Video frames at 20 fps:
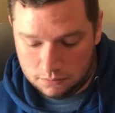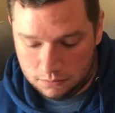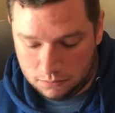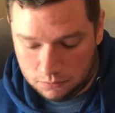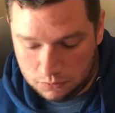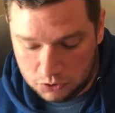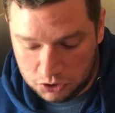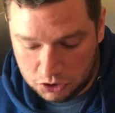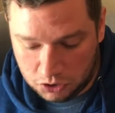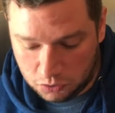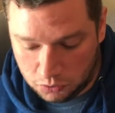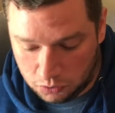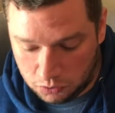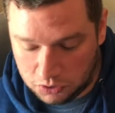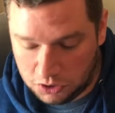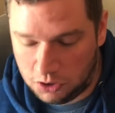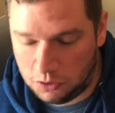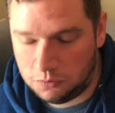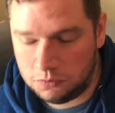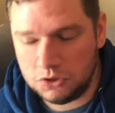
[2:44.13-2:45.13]
Still
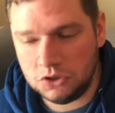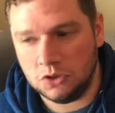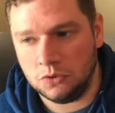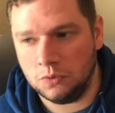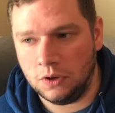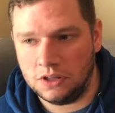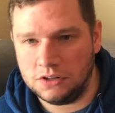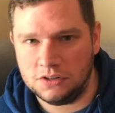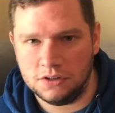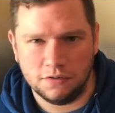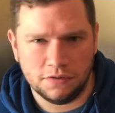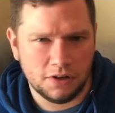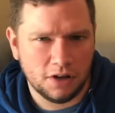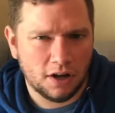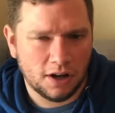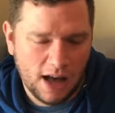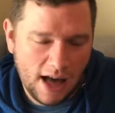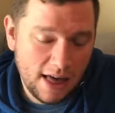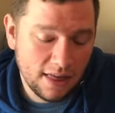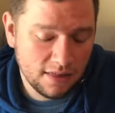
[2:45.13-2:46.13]
relatively young,
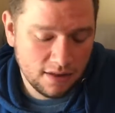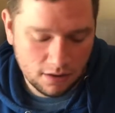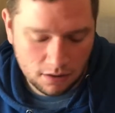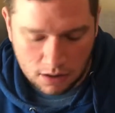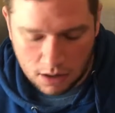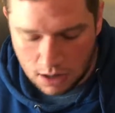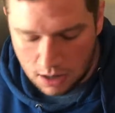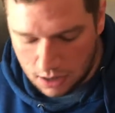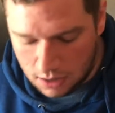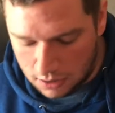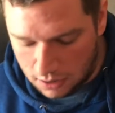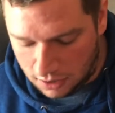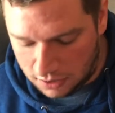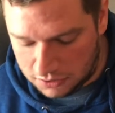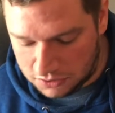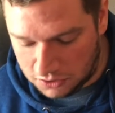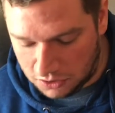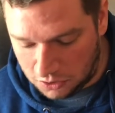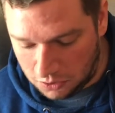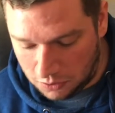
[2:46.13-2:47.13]
I think, and
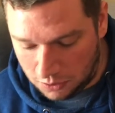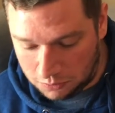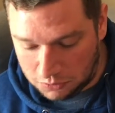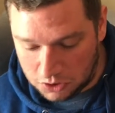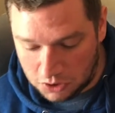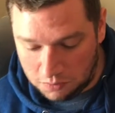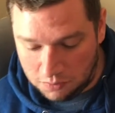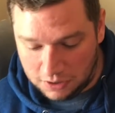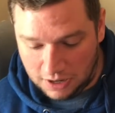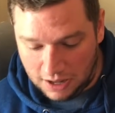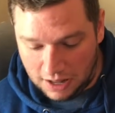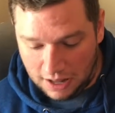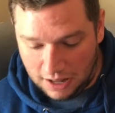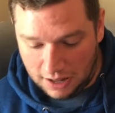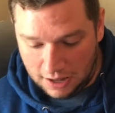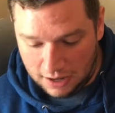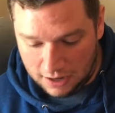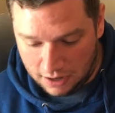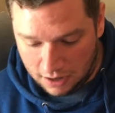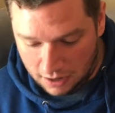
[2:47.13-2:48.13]
so I'm gonna put
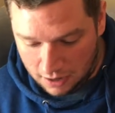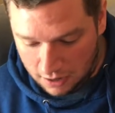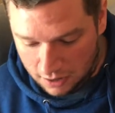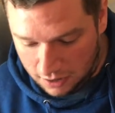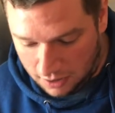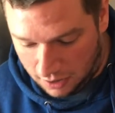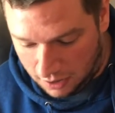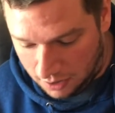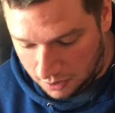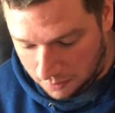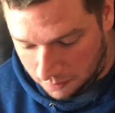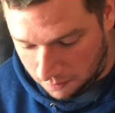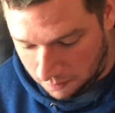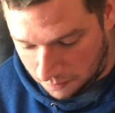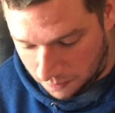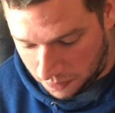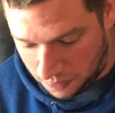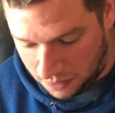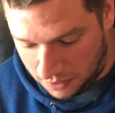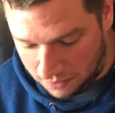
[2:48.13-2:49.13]
high.
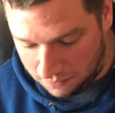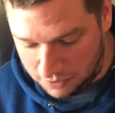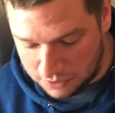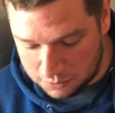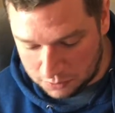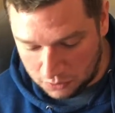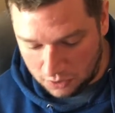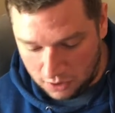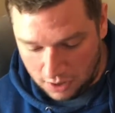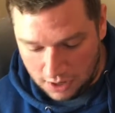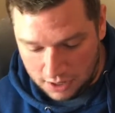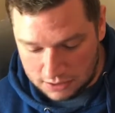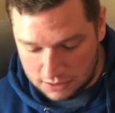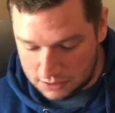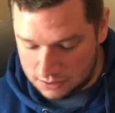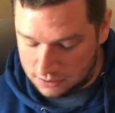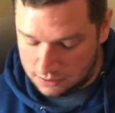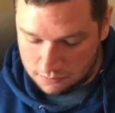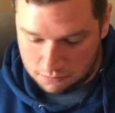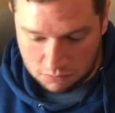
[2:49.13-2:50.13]
Investment
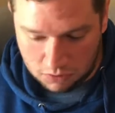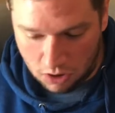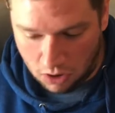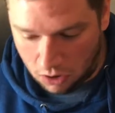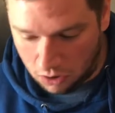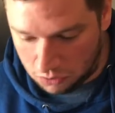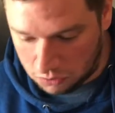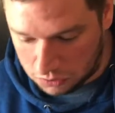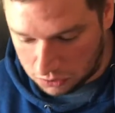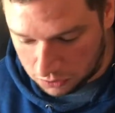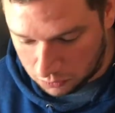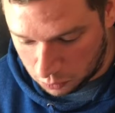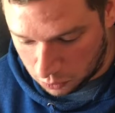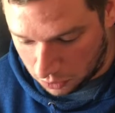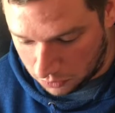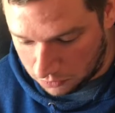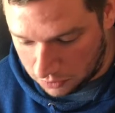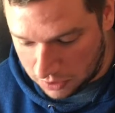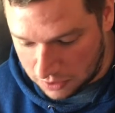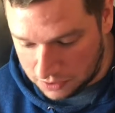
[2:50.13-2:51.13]
horizon, long. We're
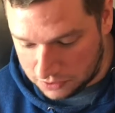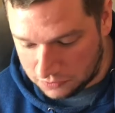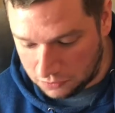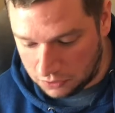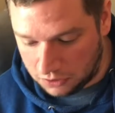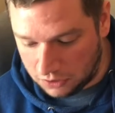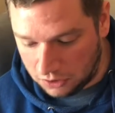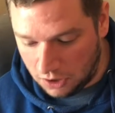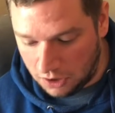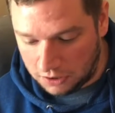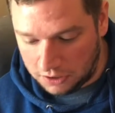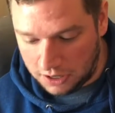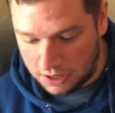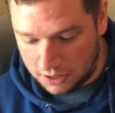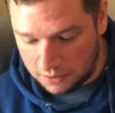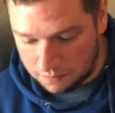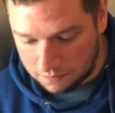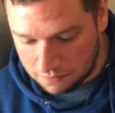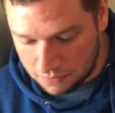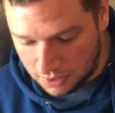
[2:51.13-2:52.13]
in this for the long
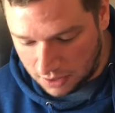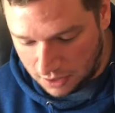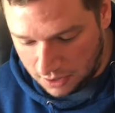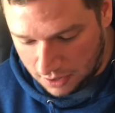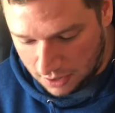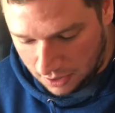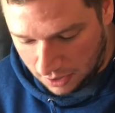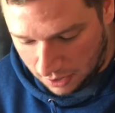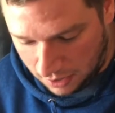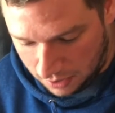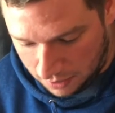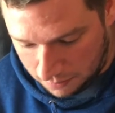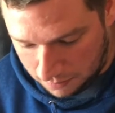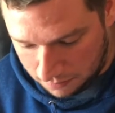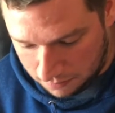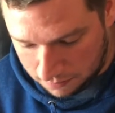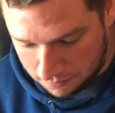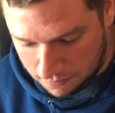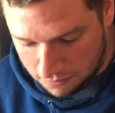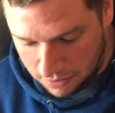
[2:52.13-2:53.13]
game. How
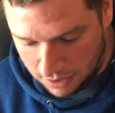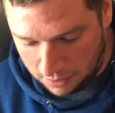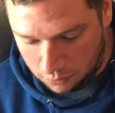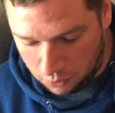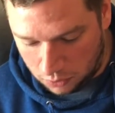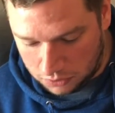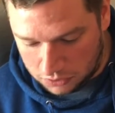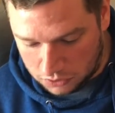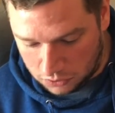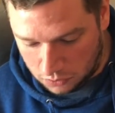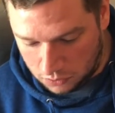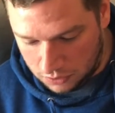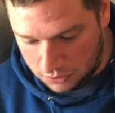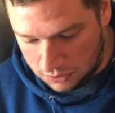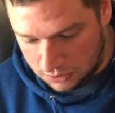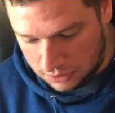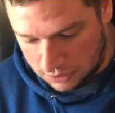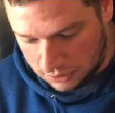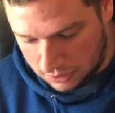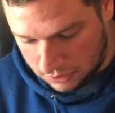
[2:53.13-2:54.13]
important is
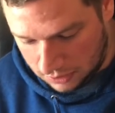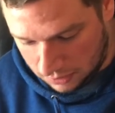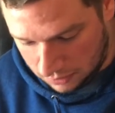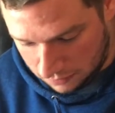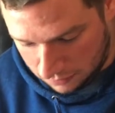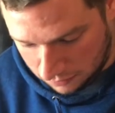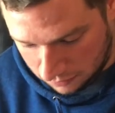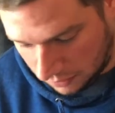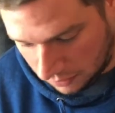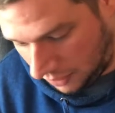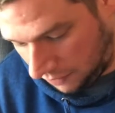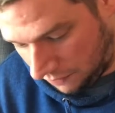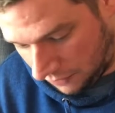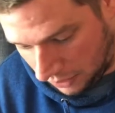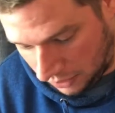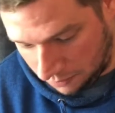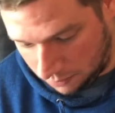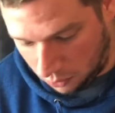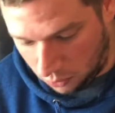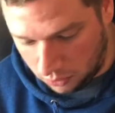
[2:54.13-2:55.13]
liquidity? Very
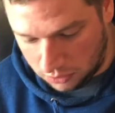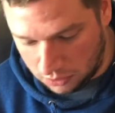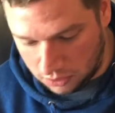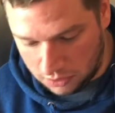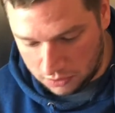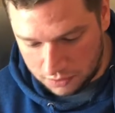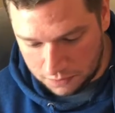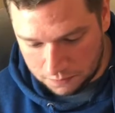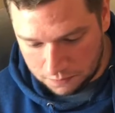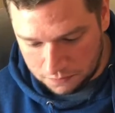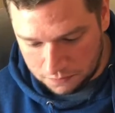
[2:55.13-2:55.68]
important.